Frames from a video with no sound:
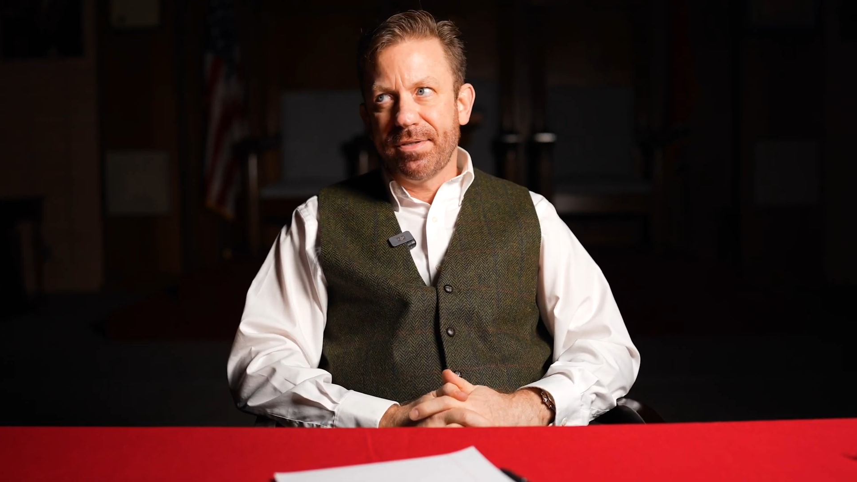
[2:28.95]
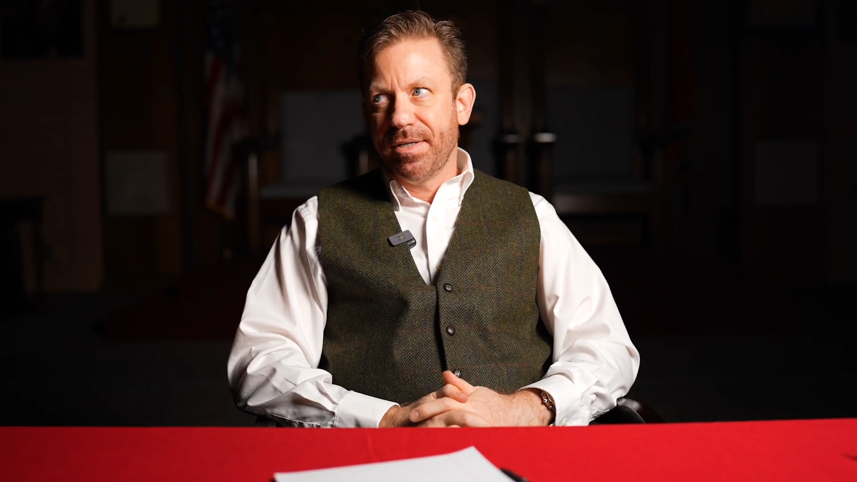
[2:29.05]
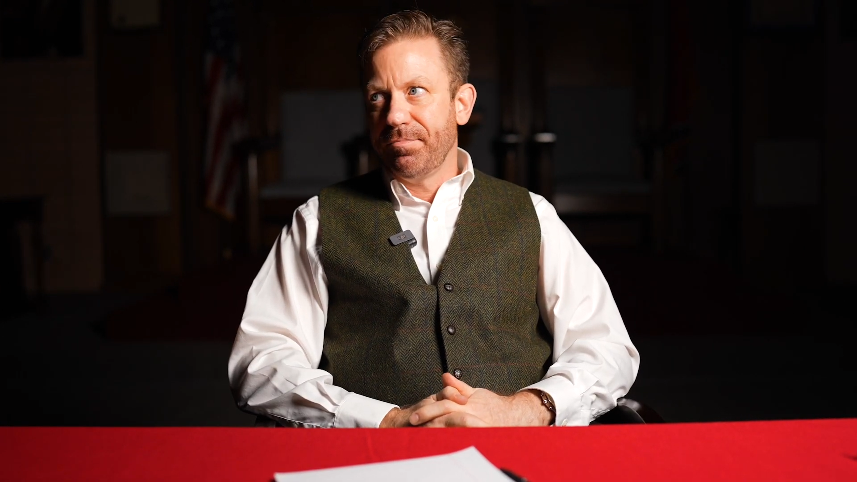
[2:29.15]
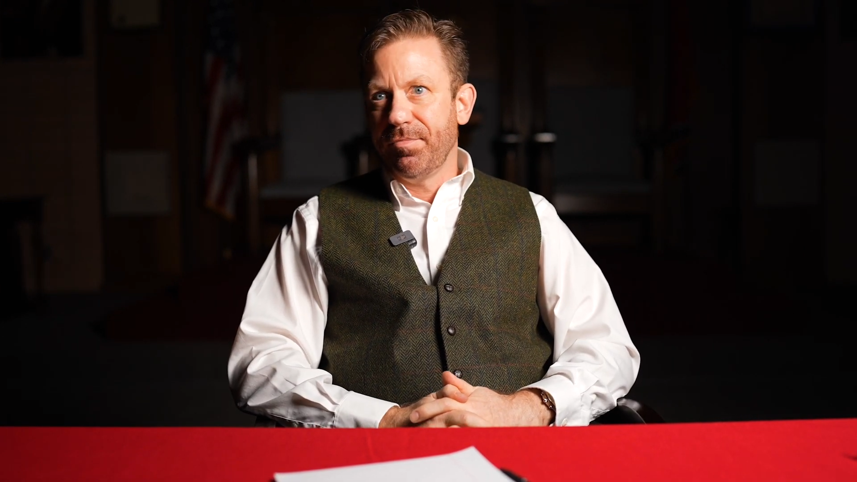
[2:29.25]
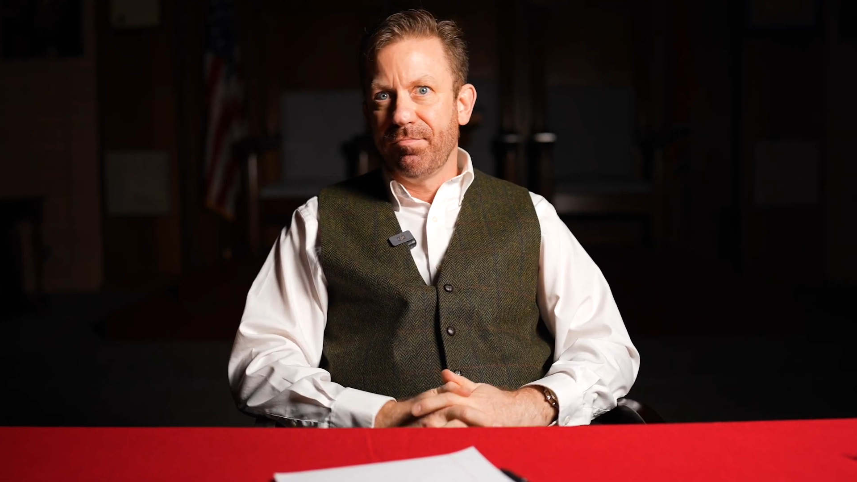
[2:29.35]
and
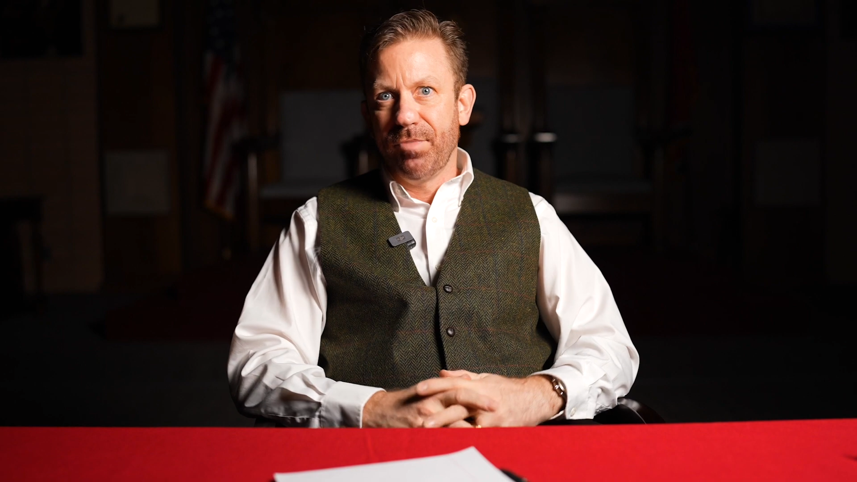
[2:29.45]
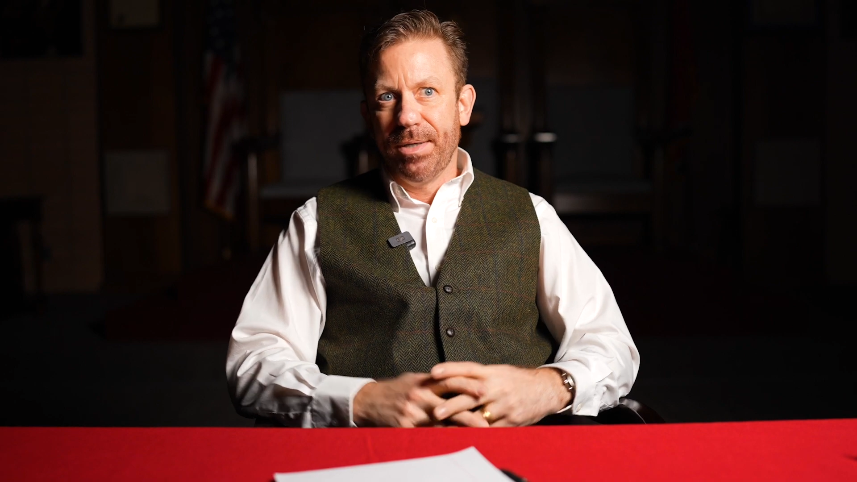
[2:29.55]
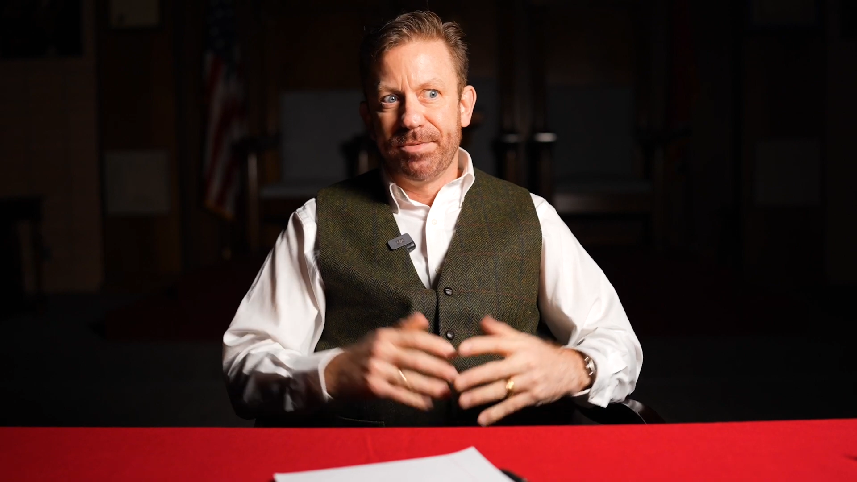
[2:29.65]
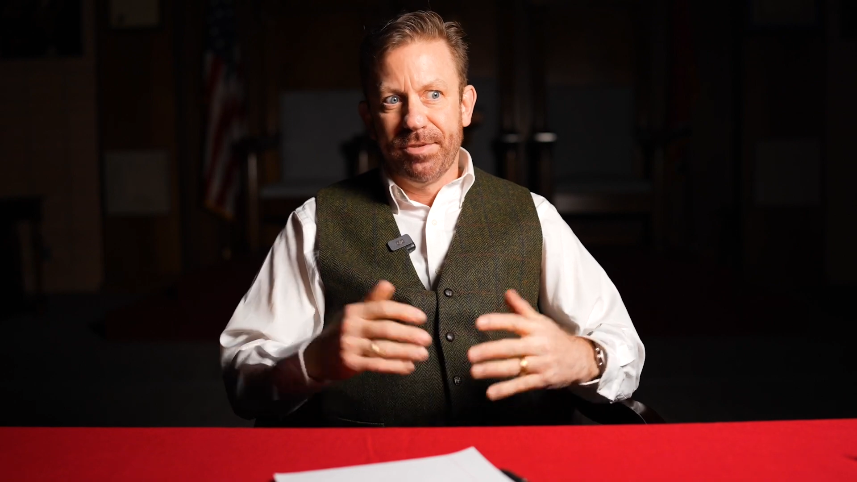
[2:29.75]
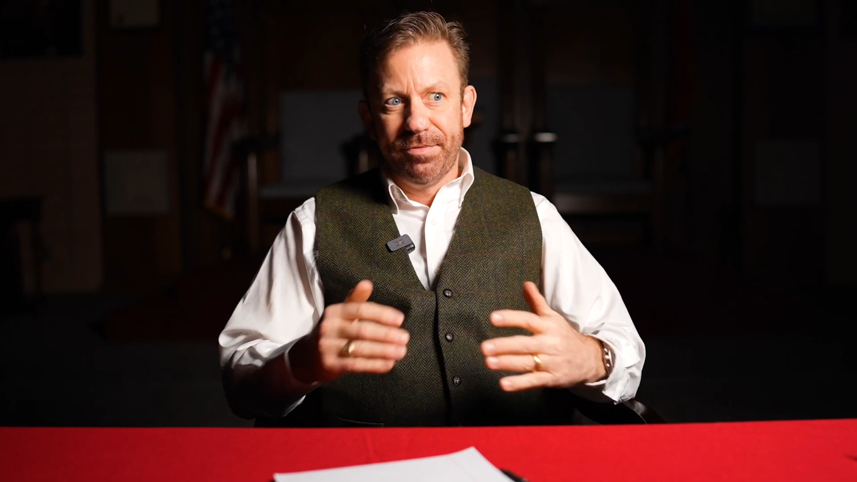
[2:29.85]
I'm
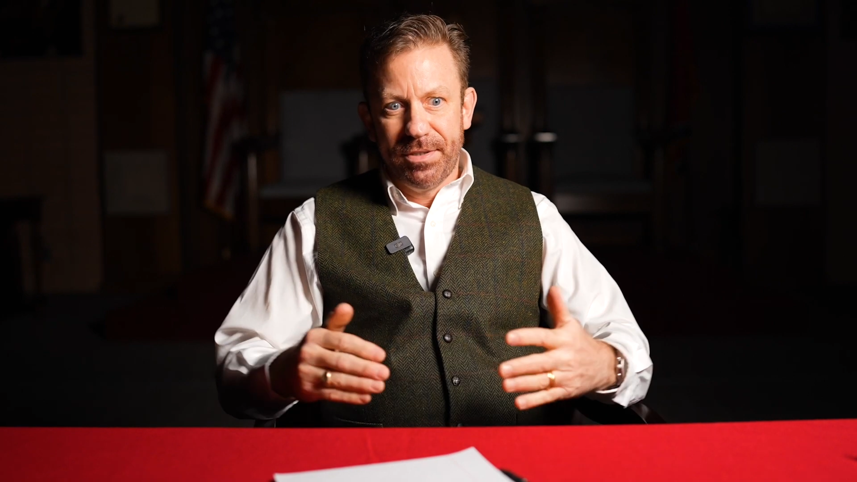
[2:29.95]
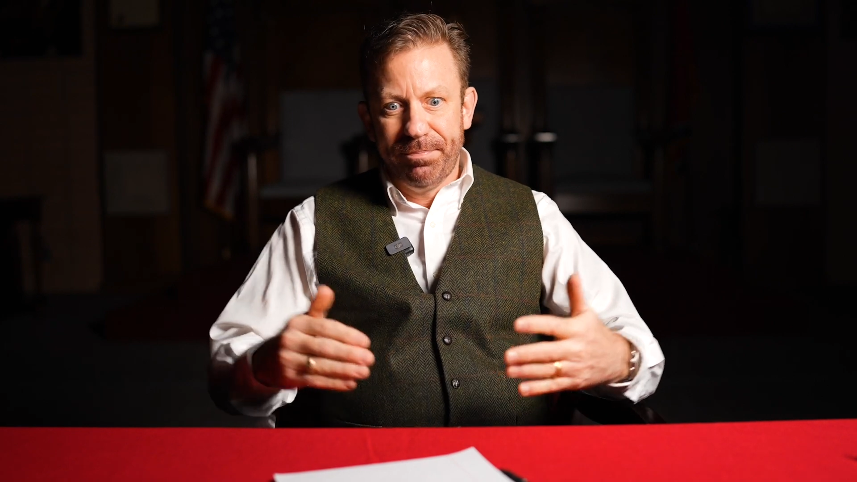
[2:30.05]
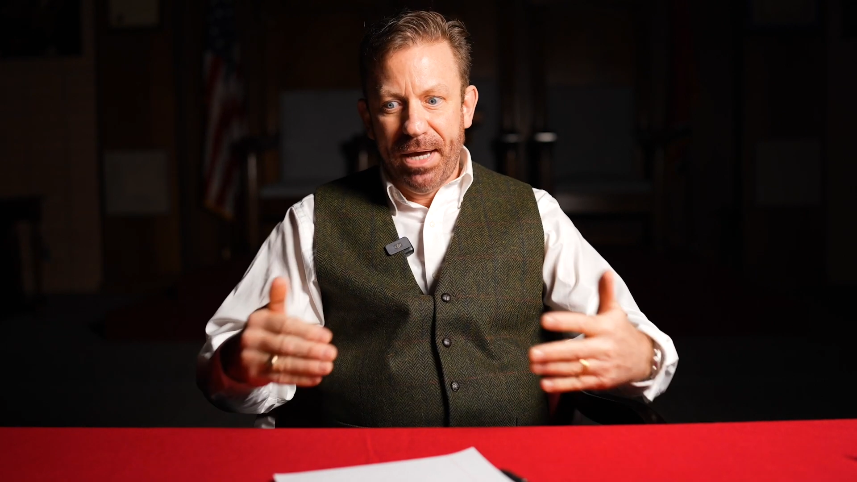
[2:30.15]
observing the